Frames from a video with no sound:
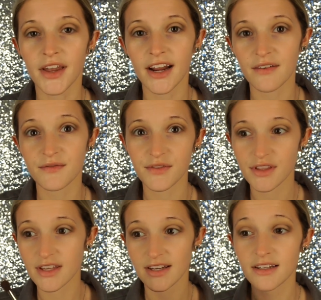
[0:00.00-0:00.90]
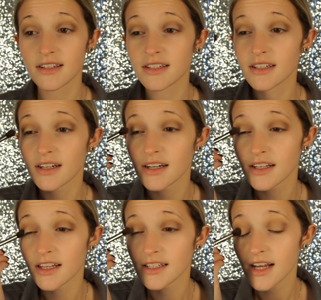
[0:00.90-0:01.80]
that I have this
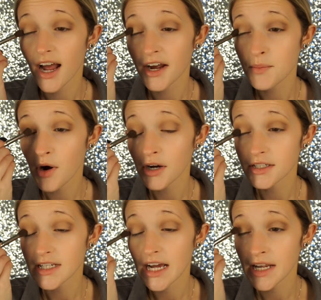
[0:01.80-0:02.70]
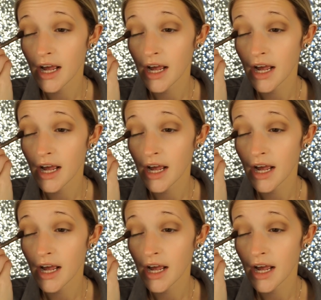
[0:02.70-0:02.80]
eye part done,